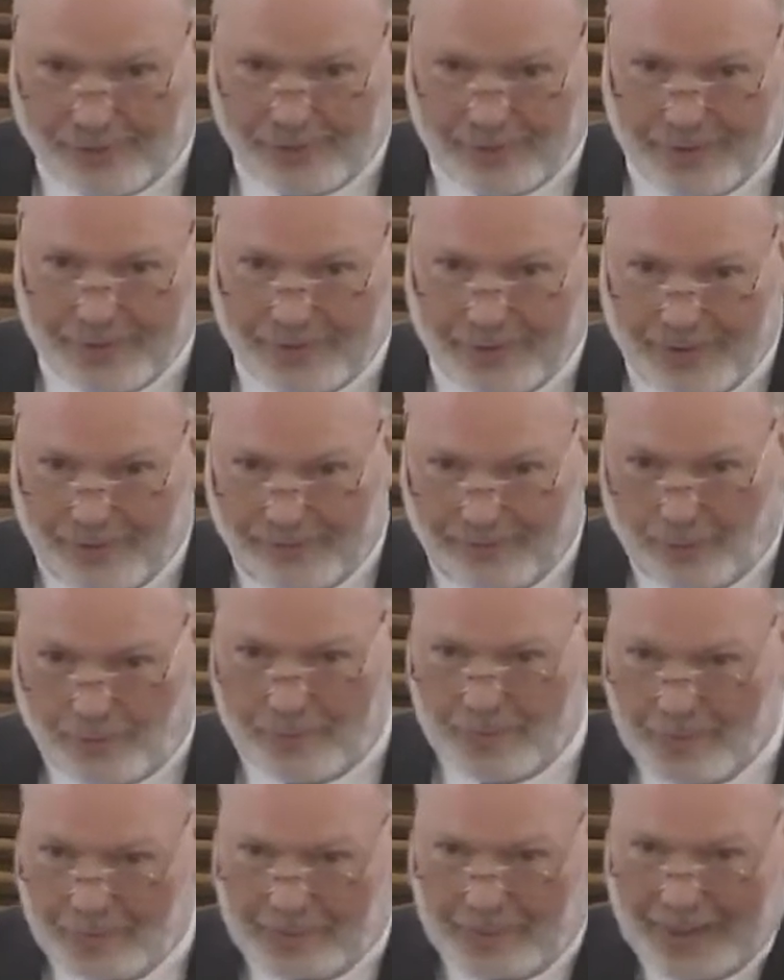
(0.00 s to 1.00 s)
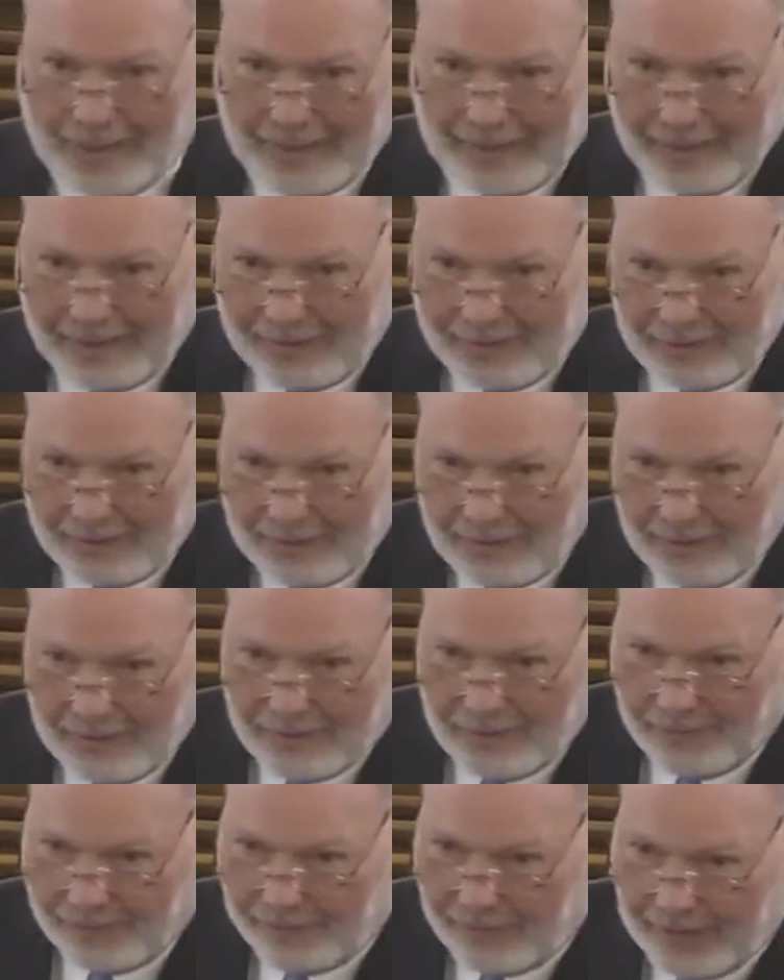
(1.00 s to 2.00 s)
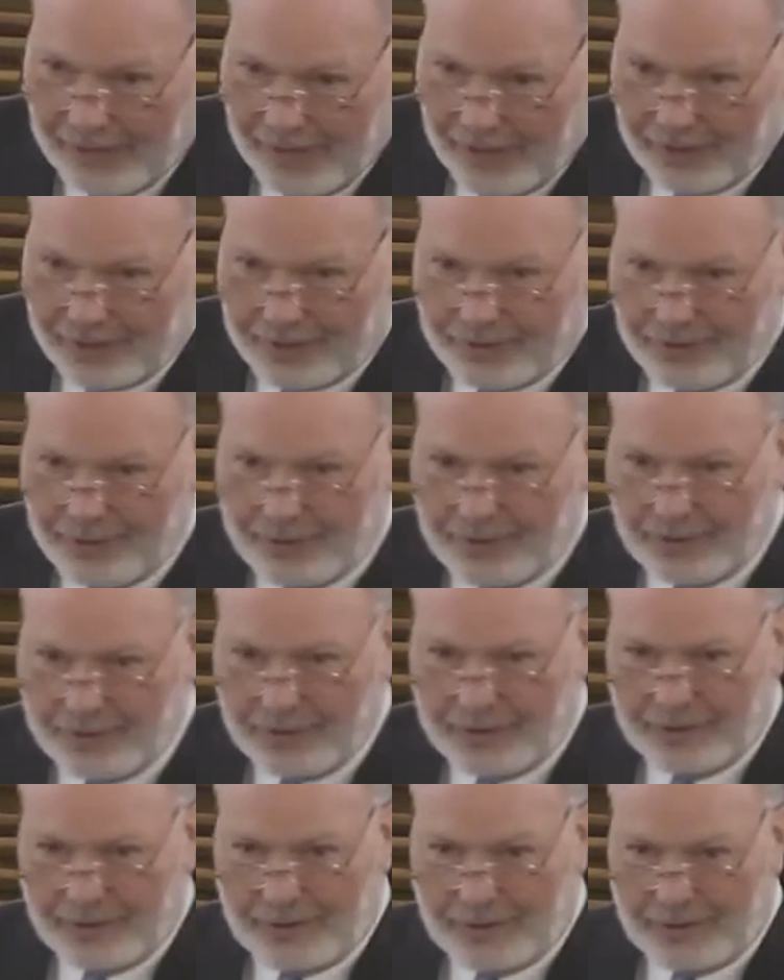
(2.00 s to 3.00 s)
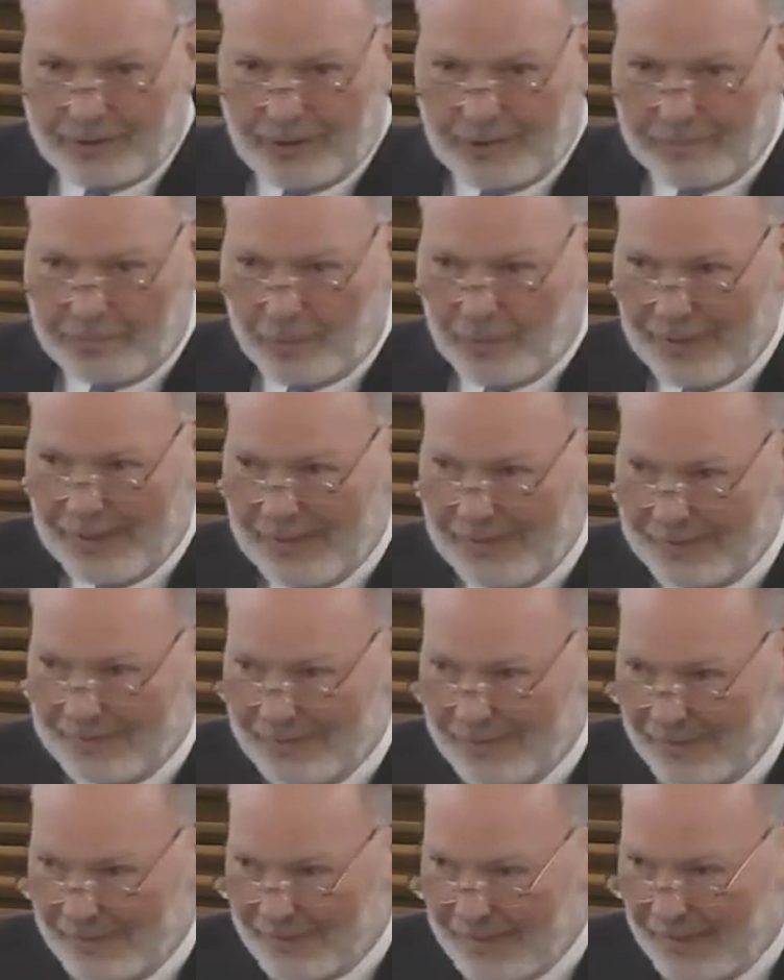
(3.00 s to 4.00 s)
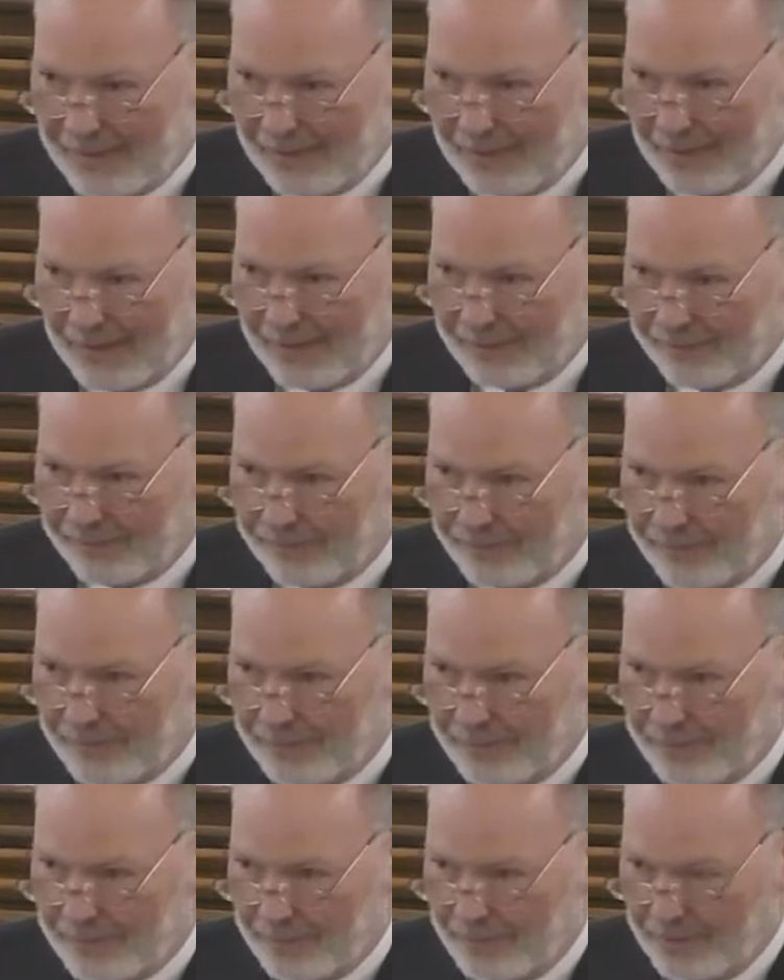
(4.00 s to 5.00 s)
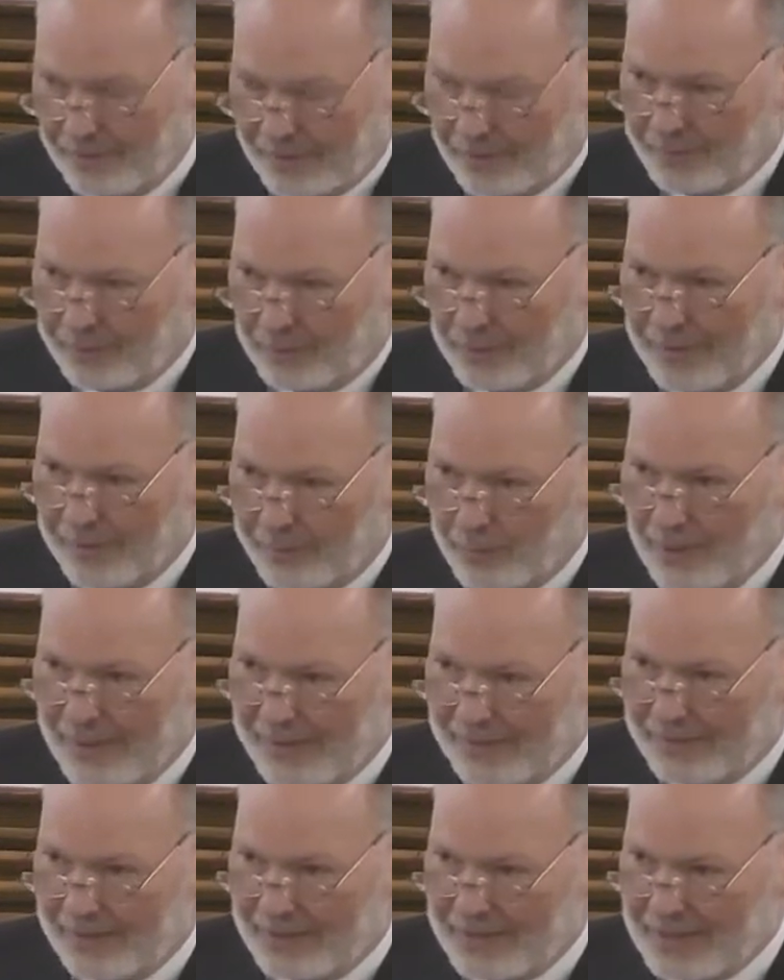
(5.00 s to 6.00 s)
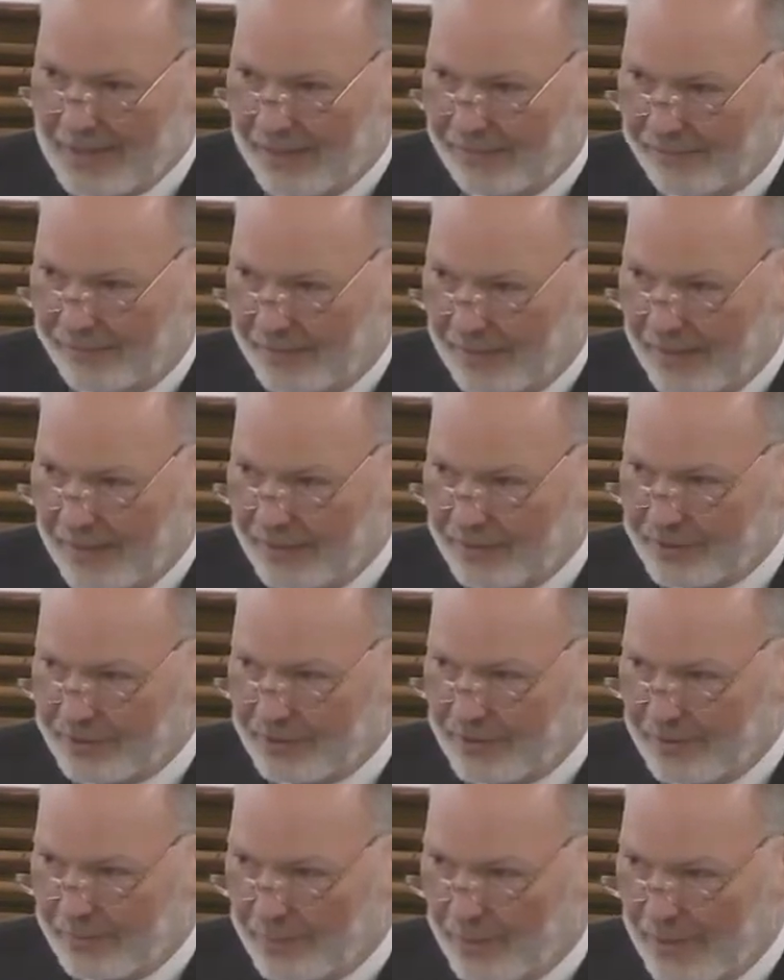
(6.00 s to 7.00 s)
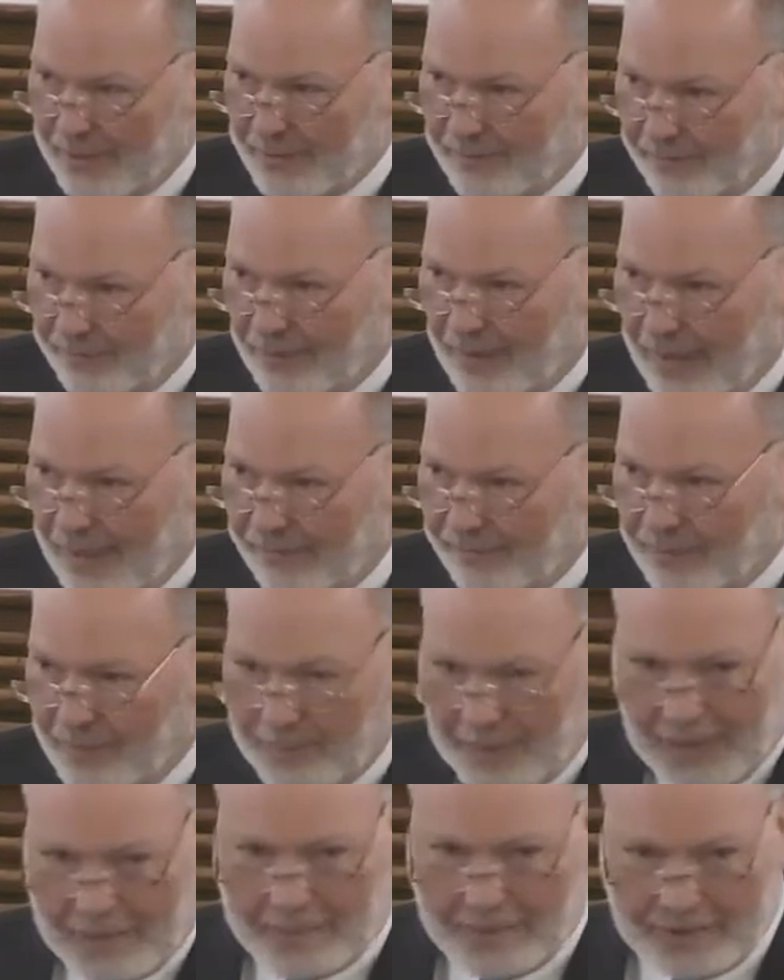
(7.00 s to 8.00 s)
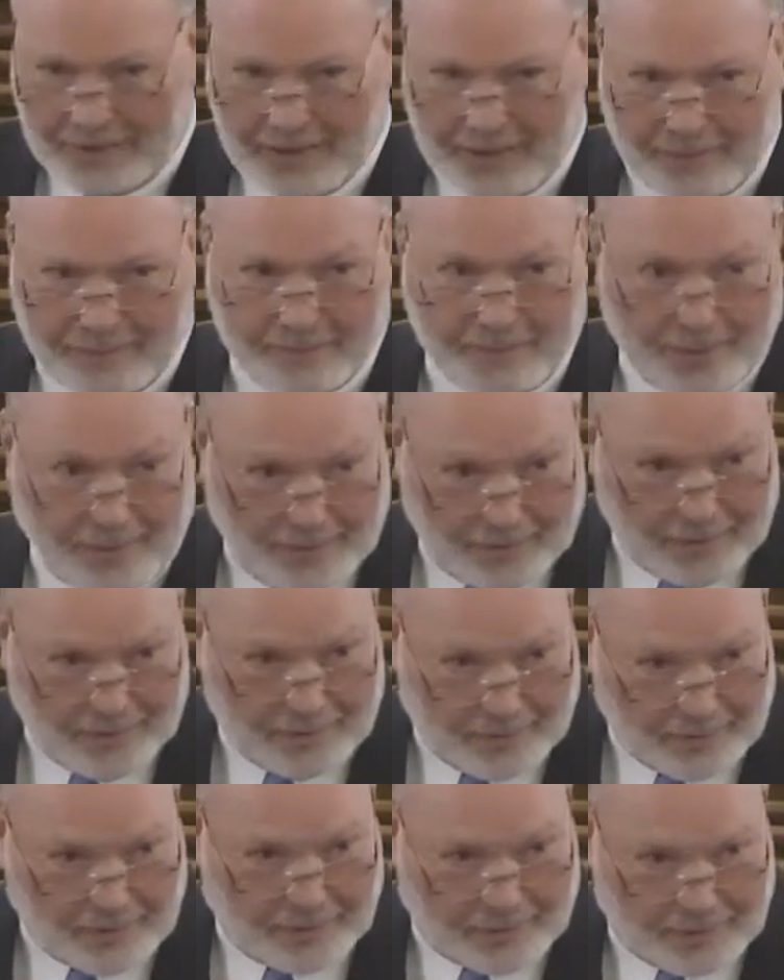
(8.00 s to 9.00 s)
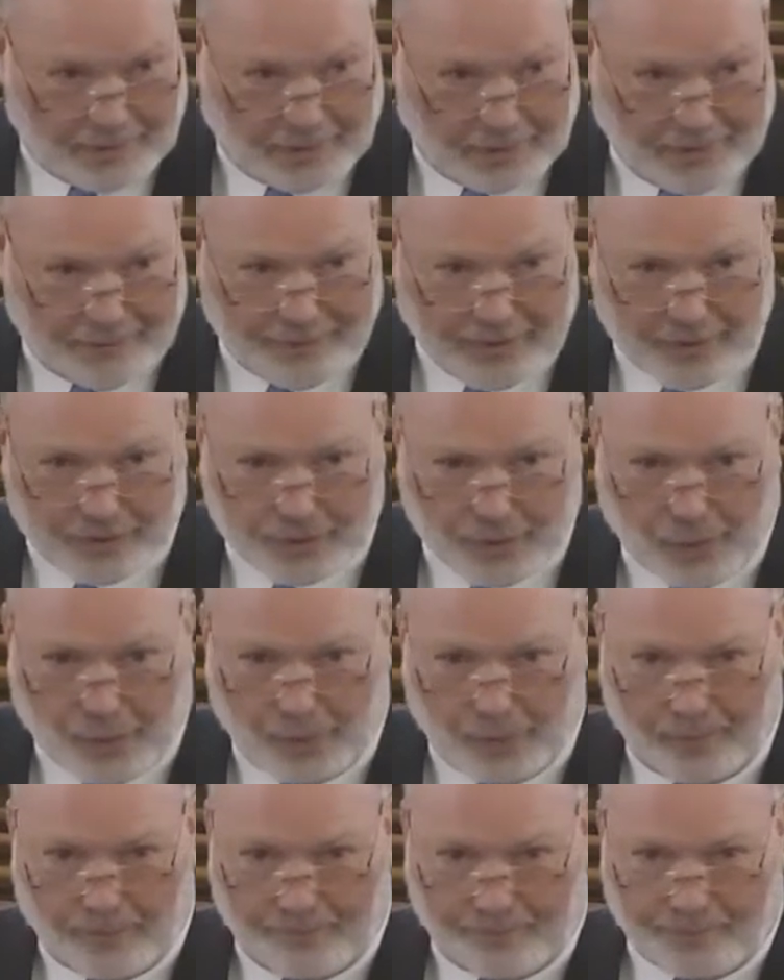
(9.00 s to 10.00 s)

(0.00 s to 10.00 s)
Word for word: with, and he formed the body, the flesh. And then he breathed into that life, or breathed into that flesh the breath of life, and man became a, a living soul.